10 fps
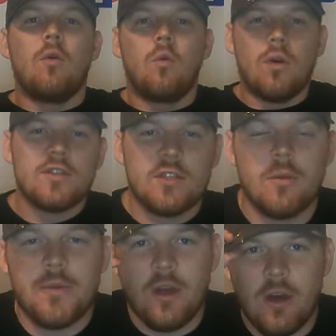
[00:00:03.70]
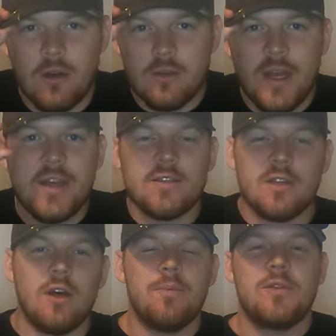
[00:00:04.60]
What's up, y'all?
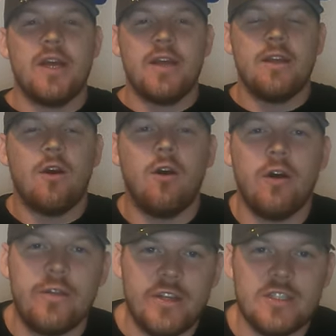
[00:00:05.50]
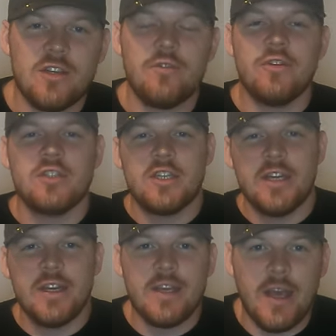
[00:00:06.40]
Latest update on the Sunfish
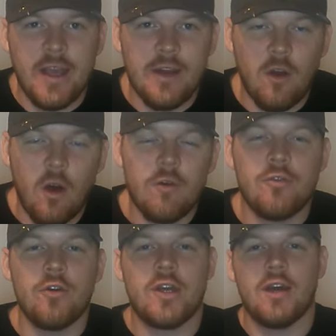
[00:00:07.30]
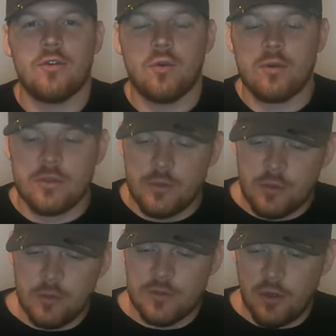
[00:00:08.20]
King and Off the Hook Outdoors
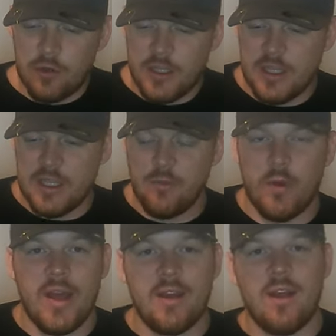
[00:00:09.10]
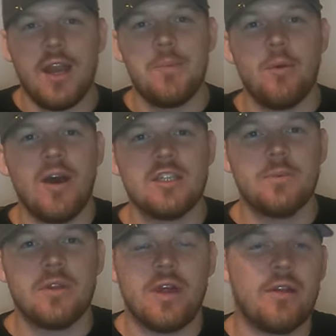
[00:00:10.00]
YouTube Starter Kit giveaway. Had a lot of people
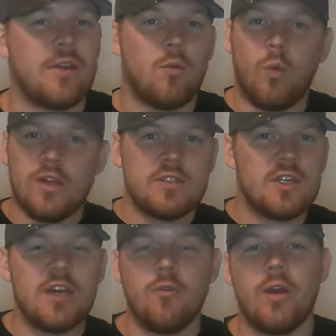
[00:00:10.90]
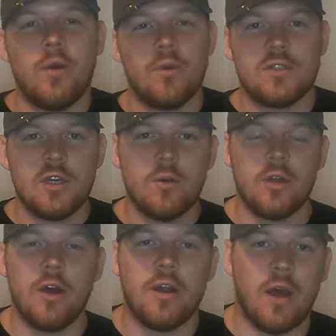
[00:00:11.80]
ask me lately, when's the giveaway? What's
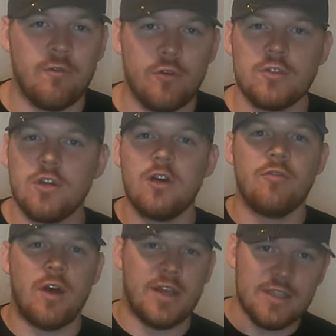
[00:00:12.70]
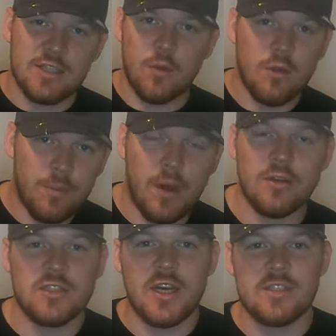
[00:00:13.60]
going on? First off, I guess I will
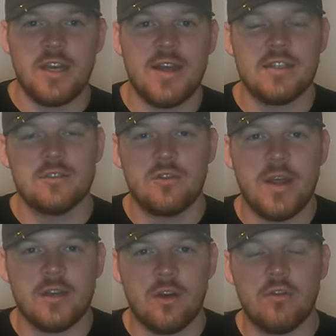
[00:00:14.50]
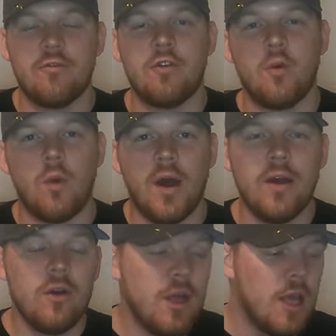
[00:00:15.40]
apologize. It has dragged on for a
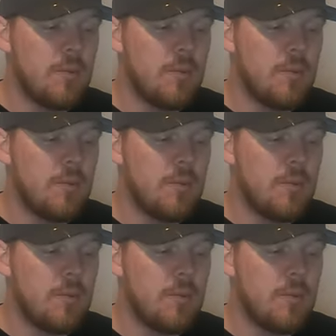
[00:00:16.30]
while,